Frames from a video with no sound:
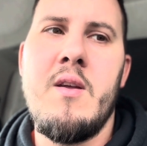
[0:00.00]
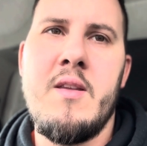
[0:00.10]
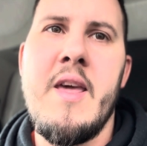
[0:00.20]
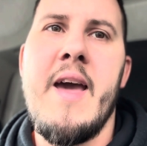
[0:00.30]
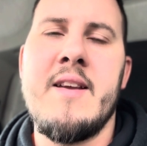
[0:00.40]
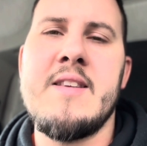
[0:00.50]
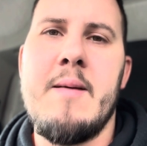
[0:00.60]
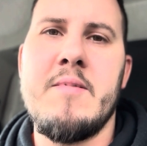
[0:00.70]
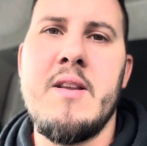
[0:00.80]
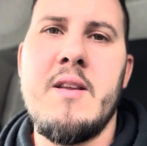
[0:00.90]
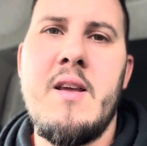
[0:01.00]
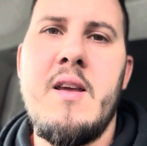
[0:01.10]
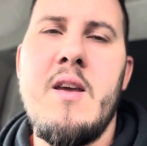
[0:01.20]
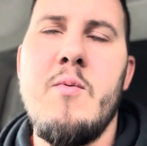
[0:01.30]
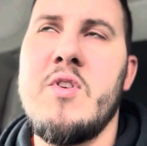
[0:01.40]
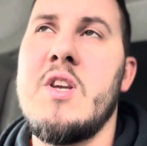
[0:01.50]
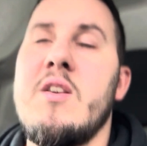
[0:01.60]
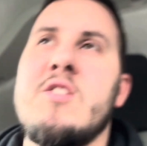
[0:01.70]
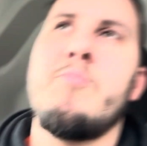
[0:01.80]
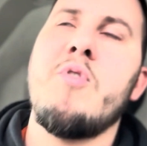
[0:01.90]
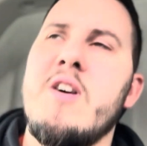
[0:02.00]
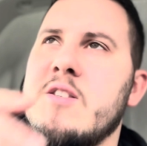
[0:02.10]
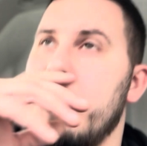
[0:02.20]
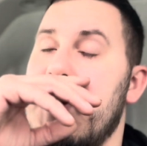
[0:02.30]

get accepted, which is surprising